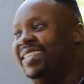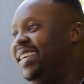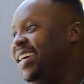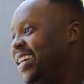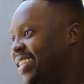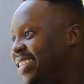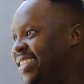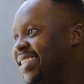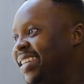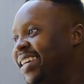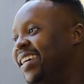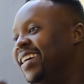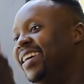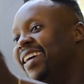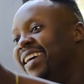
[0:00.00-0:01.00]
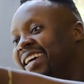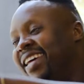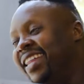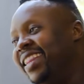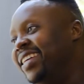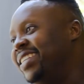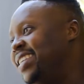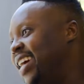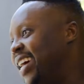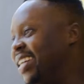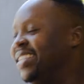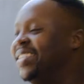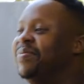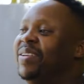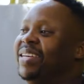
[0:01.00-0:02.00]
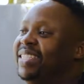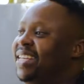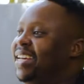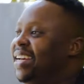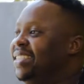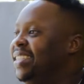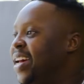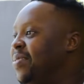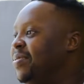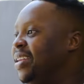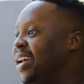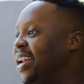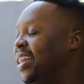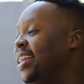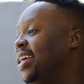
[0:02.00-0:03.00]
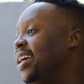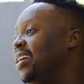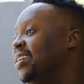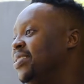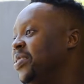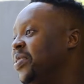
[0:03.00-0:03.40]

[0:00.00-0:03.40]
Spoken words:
test in the second semester, exams at the end of the year.